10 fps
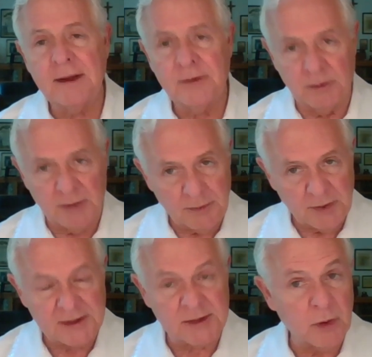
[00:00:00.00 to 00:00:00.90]
There may be
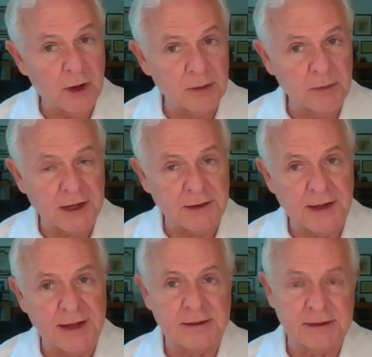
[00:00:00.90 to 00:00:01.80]
a small amount of
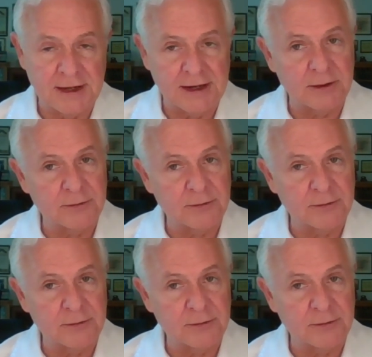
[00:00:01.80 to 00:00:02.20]
that saying to